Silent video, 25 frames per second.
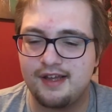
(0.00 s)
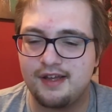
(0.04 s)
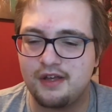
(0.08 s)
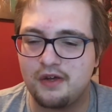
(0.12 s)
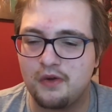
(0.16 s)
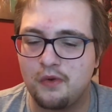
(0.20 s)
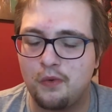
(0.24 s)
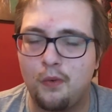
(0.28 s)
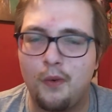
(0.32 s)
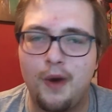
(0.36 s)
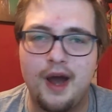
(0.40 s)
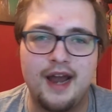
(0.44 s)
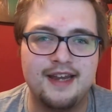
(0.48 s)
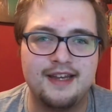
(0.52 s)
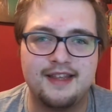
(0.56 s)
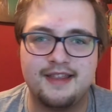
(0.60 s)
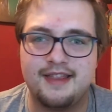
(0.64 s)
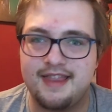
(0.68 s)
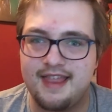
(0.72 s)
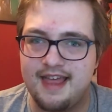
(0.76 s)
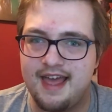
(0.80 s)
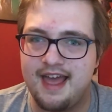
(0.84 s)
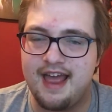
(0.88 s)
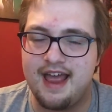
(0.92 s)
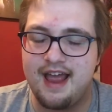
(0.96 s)
quite
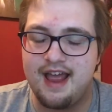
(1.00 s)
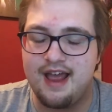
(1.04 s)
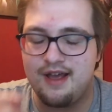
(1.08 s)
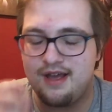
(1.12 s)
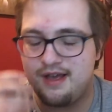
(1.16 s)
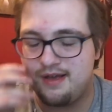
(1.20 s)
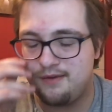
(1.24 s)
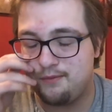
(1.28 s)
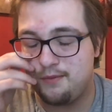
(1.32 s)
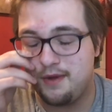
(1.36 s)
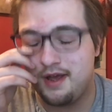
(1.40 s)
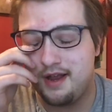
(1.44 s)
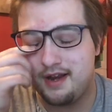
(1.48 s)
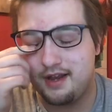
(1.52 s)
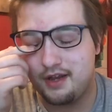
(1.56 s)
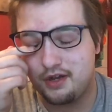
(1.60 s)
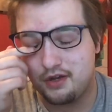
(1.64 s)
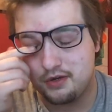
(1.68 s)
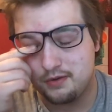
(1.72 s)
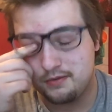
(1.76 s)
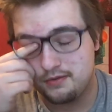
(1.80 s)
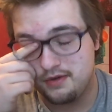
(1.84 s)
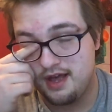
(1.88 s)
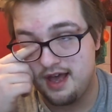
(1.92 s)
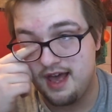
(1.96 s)
there when it
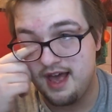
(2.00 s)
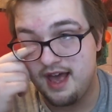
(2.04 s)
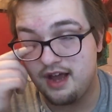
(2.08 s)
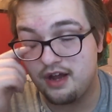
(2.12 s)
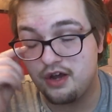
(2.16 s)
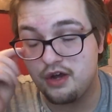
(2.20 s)
co- uh,